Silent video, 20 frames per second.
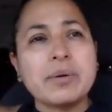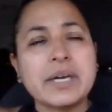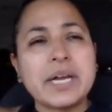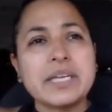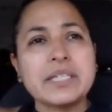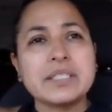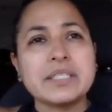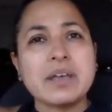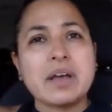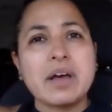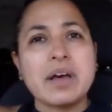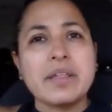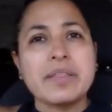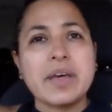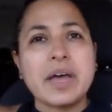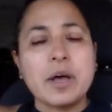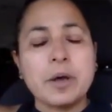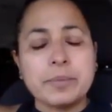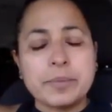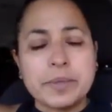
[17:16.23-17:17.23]
And I saw
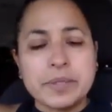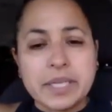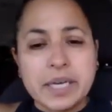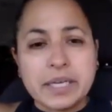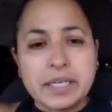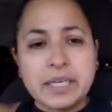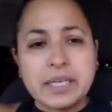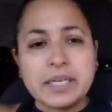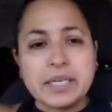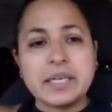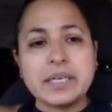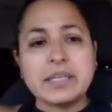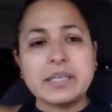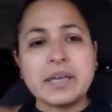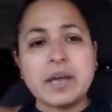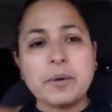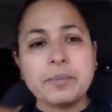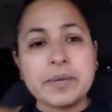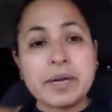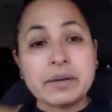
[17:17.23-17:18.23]
the help that they needed, the
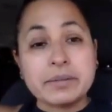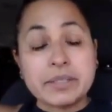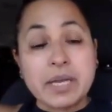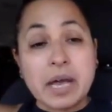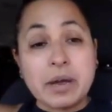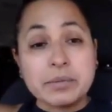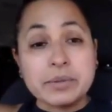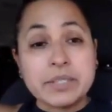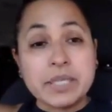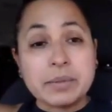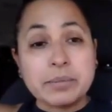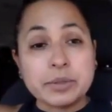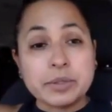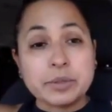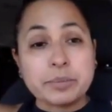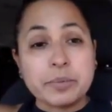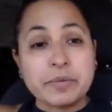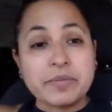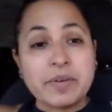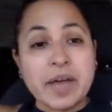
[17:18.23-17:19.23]
help that I was able
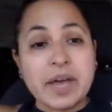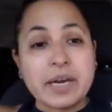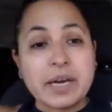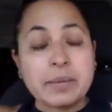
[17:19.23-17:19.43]
to provide.